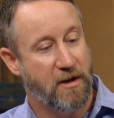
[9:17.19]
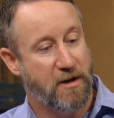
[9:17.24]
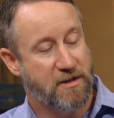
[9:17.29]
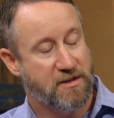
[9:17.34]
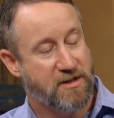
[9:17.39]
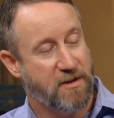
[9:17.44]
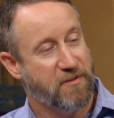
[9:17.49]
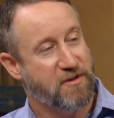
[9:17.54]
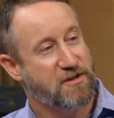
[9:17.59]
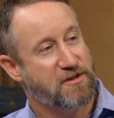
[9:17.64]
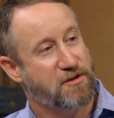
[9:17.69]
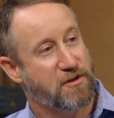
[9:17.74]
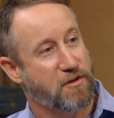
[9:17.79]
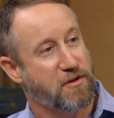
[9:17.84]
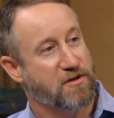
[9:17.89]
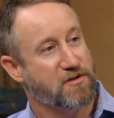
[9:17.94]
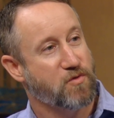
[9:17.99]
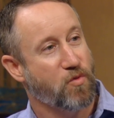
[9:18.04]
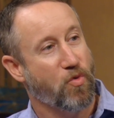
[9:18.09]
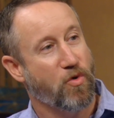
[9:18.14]
some of the
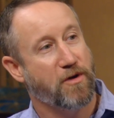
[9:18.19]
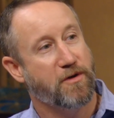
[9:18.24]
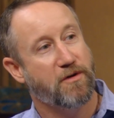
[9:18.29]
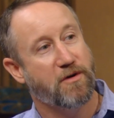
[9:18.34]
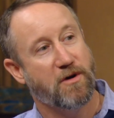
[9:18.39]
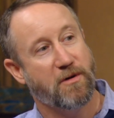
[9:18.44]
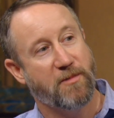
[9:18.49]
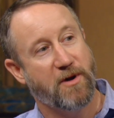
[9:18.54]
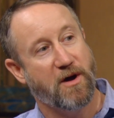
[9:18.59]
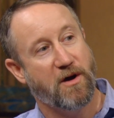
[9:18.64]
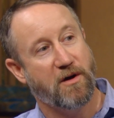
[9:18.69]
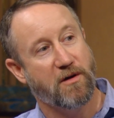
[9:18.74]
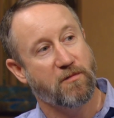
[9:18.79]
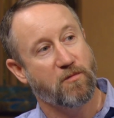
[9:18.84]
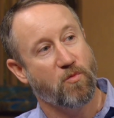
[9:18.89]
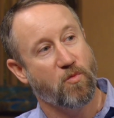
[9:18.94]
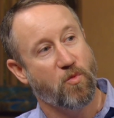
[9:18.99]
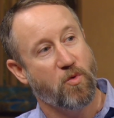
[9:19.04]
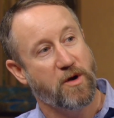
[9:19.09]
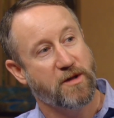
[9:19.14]
students wonder about
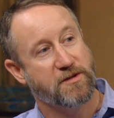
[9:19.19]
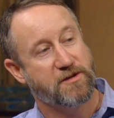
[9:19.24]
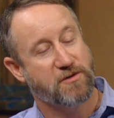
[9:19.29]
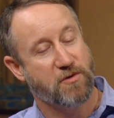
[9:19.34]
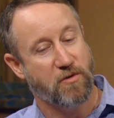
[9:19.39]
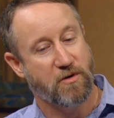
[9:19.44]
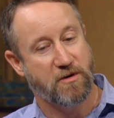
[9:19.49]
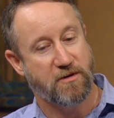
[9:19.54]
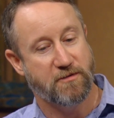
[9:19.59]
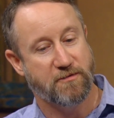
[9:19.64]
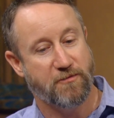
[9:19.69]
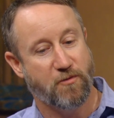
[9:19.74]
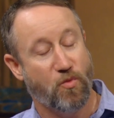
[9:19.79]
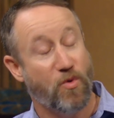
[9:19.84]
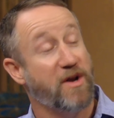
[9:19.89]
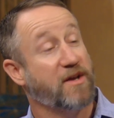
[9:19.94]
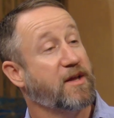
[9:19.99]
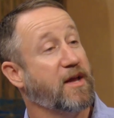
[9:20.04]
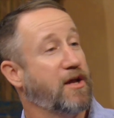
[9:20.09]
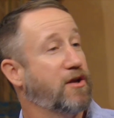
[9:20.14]
what sort of,
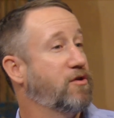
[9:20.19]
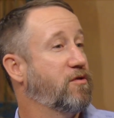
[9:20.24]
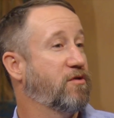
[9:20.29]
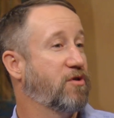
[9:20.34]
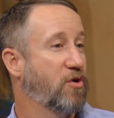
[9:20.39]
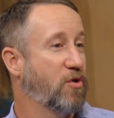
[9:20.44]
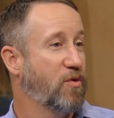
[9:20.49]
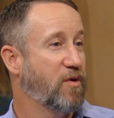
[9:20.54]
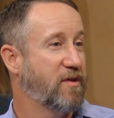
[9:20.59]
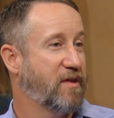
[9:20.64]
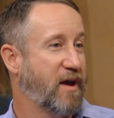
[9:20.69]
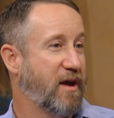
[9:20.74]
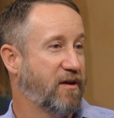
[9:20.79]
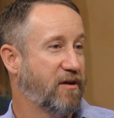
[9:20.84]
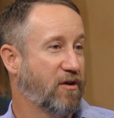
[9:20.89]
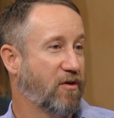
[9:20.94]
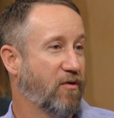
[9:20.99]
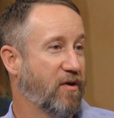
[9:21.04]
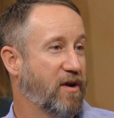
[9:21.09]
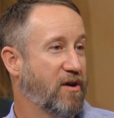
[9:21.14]
what can you do with that
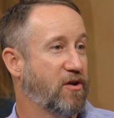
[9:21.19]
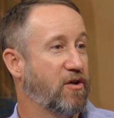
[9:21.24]
degree?